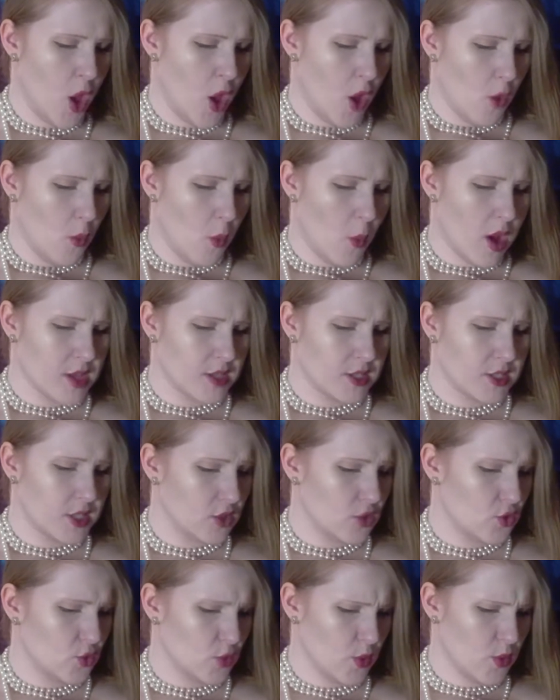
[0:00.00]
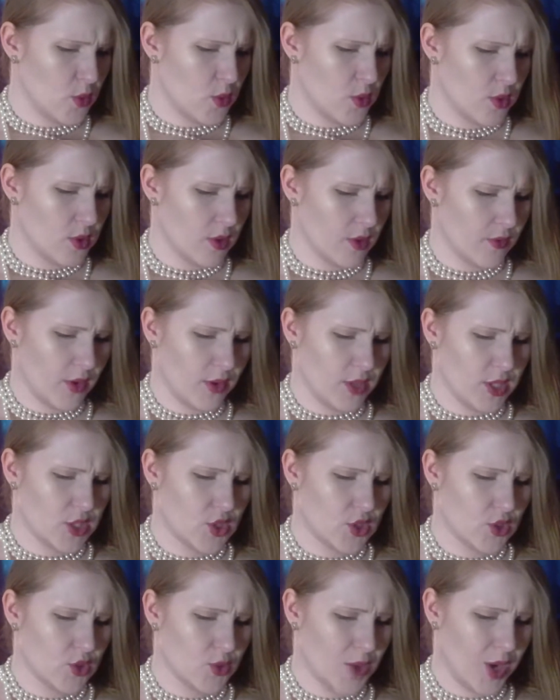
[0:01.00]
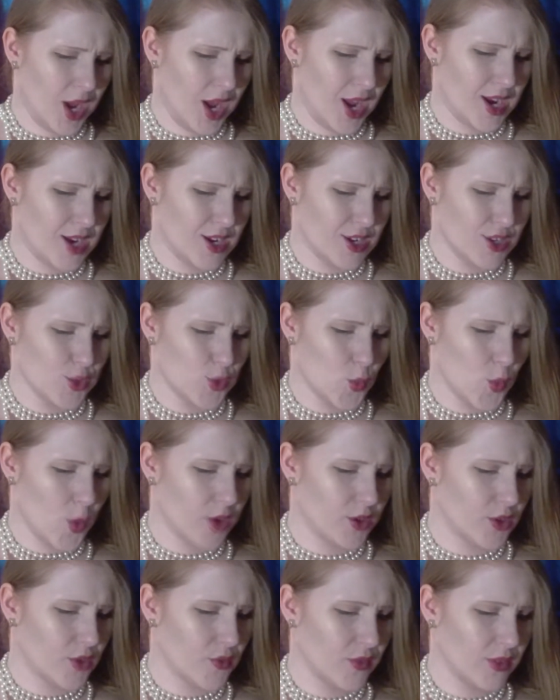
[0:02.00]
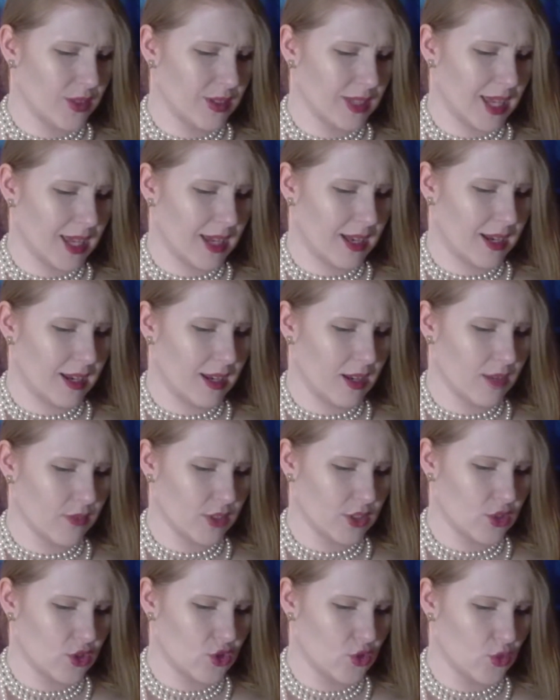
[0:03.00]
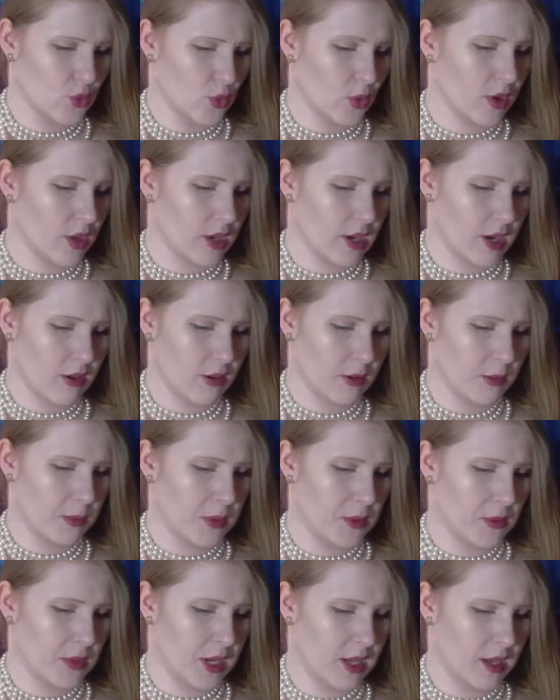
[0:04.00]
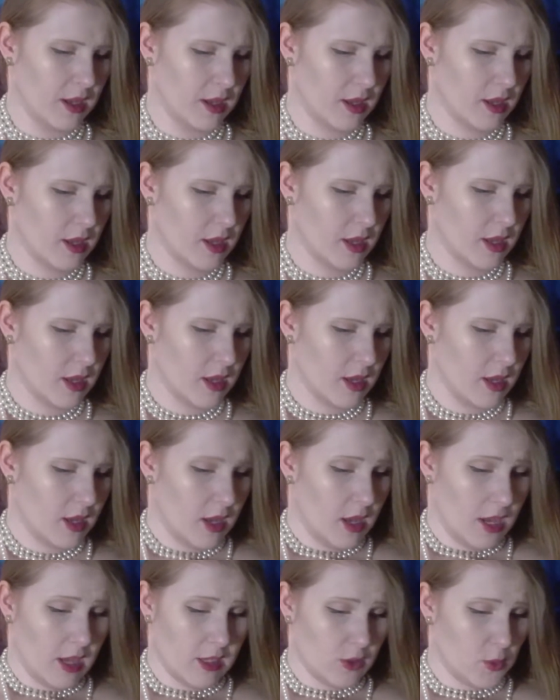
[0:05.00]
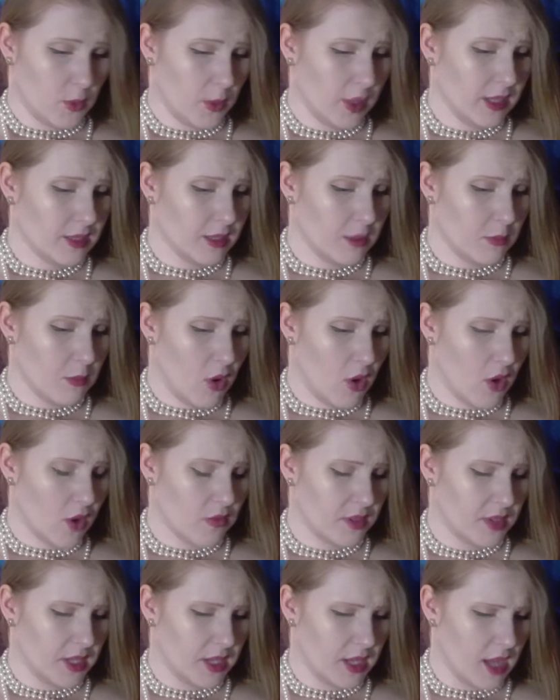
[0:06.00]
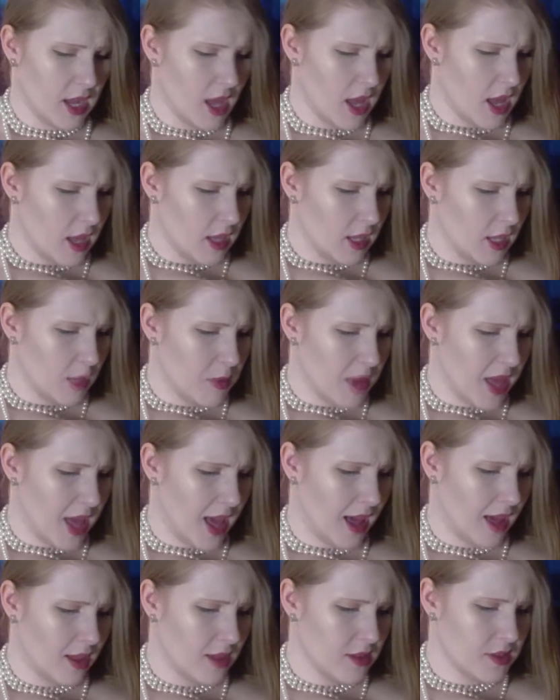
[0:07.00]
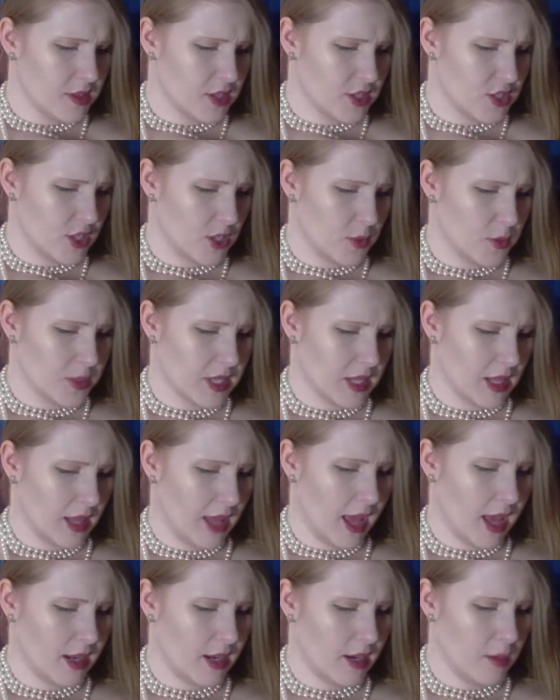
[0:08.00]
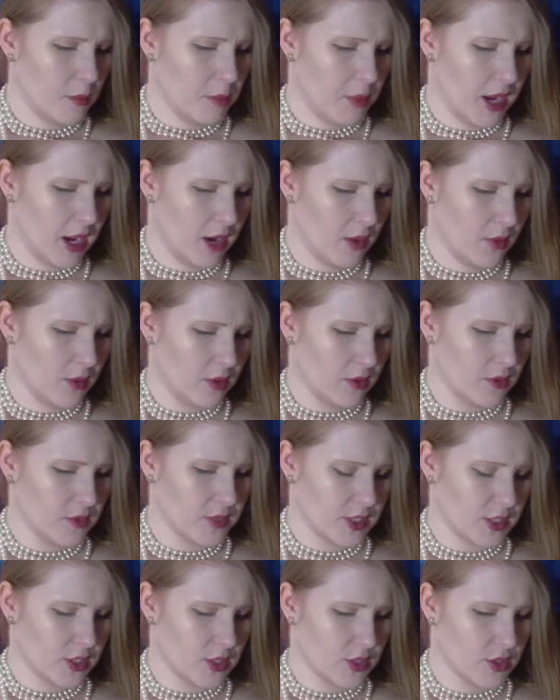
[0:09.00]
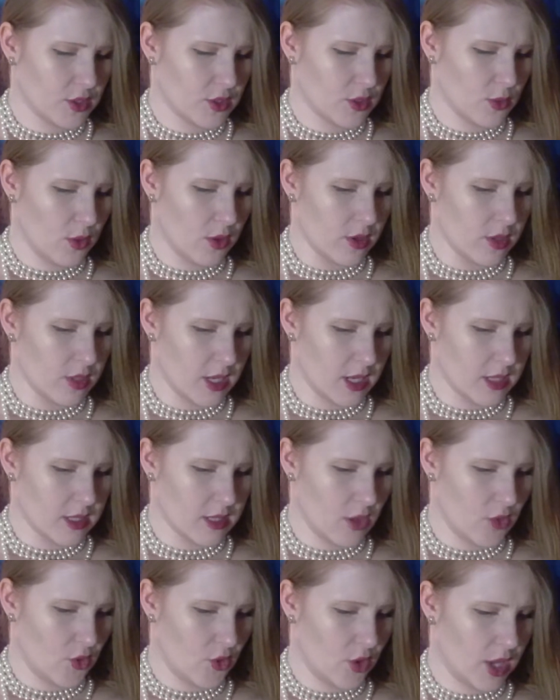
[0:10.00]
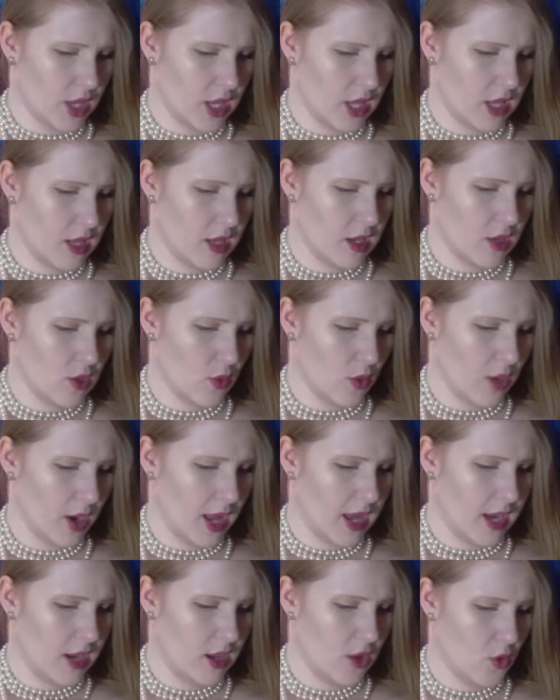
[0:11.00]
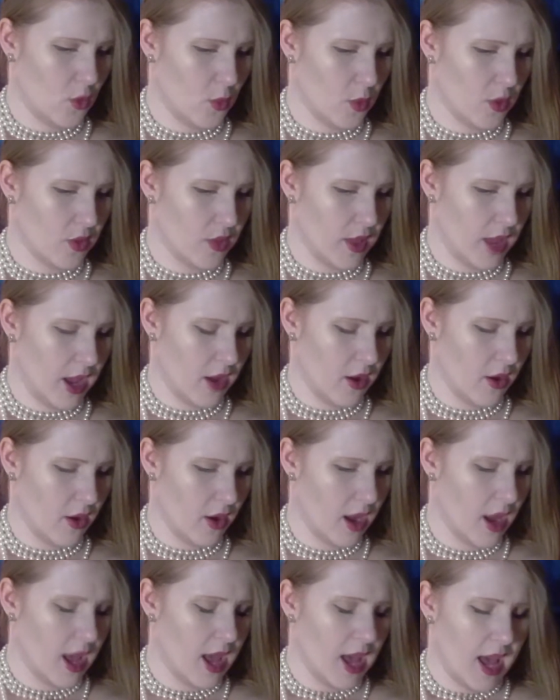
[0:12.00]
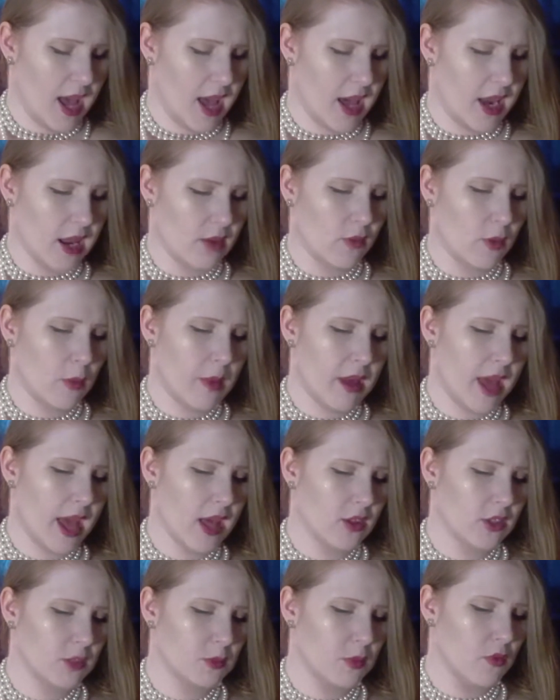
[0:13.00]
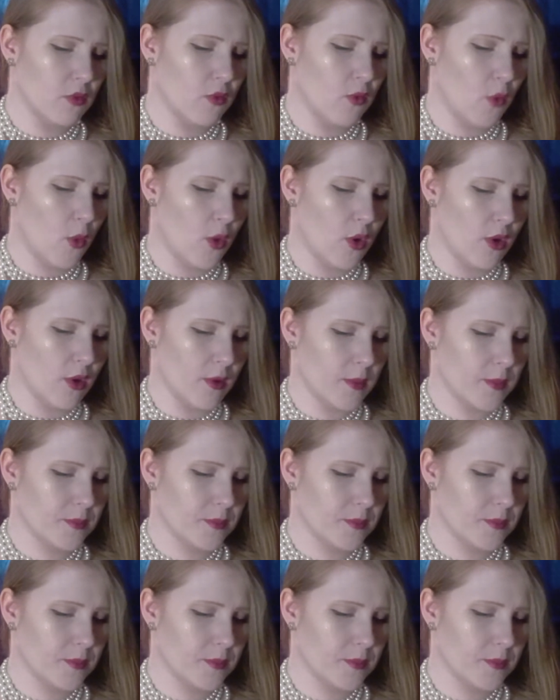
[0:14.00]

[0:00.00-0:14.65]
was, in truth, a very strange, wonderful lady of extraordinary beauty. And greatly marvelling, he beheld that she was clad in apparel of such a sort as neither he nor any who were there had ever beheld before.